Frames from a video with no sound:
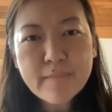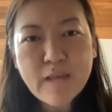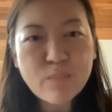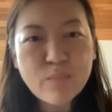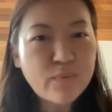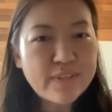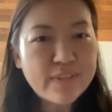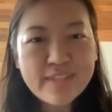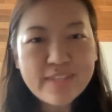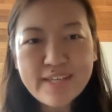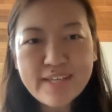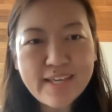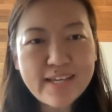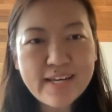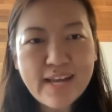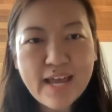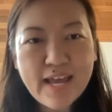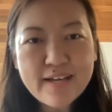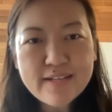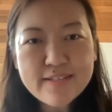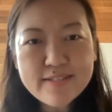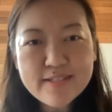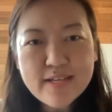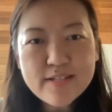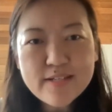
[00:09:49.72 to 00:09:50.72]
And what they can
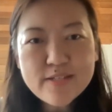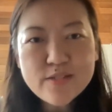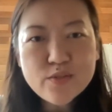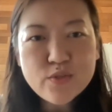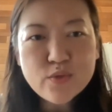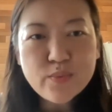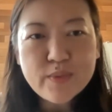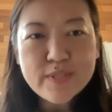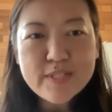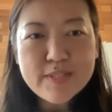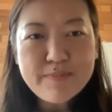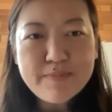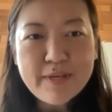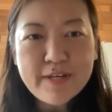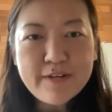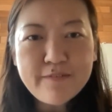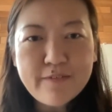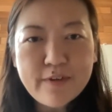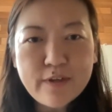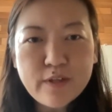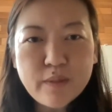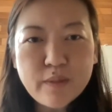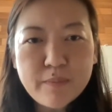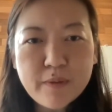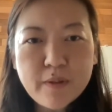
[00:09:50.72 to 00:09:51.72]
access or what's made
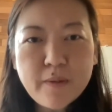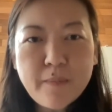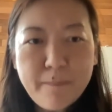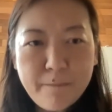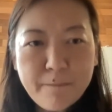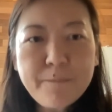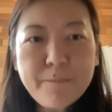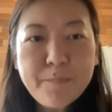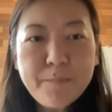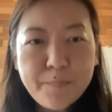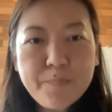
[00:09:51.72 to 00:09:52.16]
available?